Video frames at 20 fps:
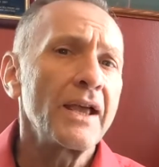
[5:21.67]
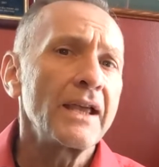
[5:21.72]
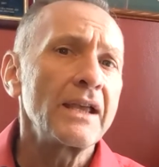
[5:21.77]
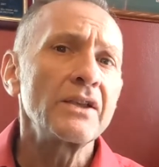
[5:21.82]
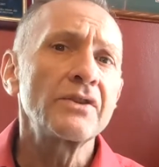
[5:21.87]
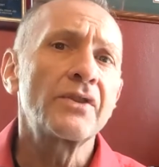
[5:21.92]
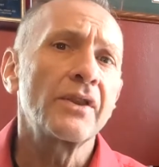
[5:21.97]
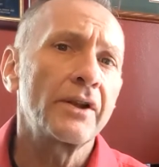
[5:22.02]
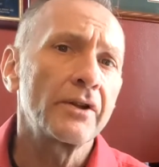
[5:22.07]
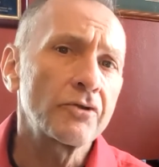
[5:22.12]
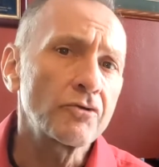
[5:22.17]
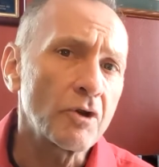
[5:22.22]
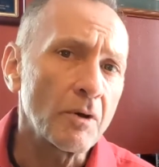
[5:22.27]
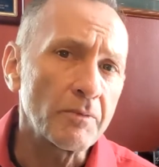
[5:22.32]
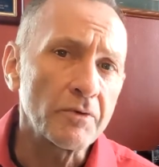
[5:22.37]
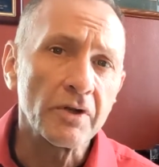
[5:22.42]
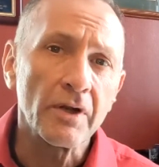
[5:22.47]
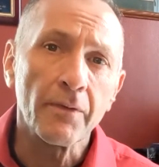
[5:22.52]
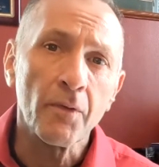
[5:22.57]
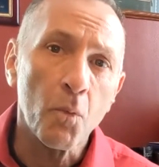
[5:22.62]
is the
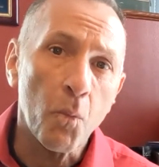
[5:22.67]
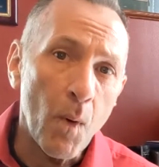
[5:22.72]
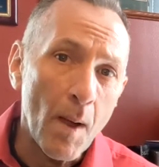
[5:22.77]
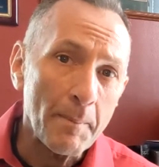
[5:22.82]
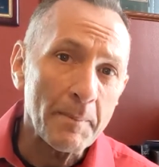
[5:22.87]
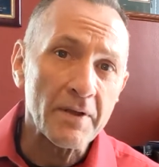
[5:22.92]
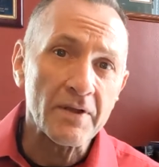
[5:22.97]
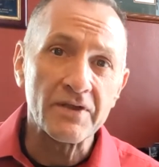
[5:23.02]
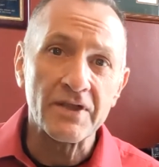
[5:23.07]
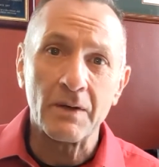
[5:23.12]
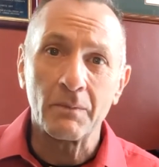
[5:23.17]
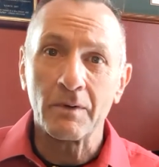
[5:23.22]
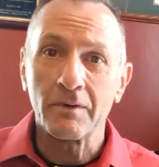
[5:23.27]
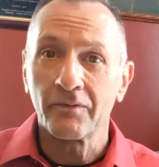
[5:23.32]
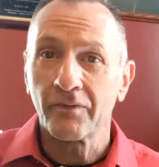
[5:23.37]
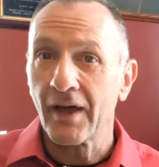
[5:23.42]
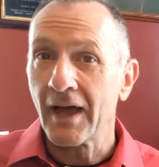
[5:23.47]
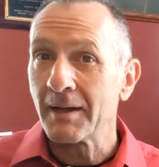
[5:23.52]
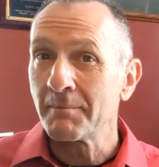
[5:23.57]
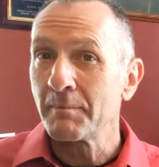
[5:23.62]
description of the weapons that we
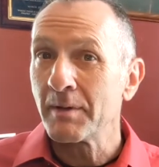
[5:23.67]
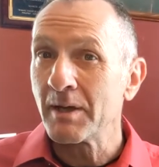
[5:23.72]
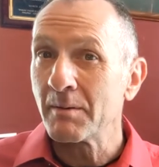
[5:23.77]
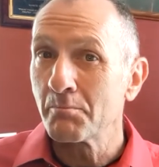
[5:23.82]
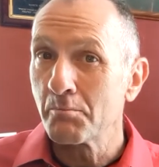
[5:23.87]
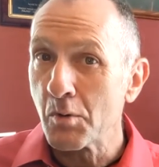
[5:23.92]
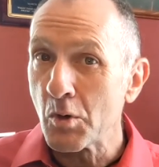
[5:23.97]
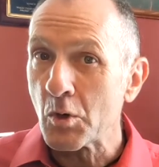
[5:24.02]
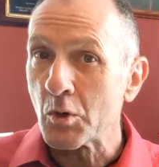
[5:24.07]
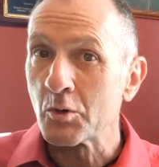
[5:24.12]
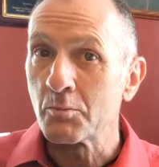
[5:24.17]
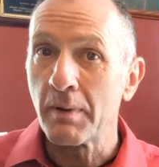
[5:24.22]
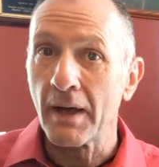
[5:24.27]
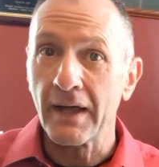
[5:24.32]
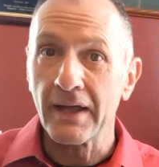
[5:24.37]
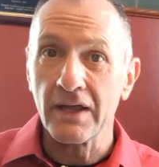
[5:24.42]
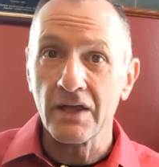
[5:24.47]
find being burned by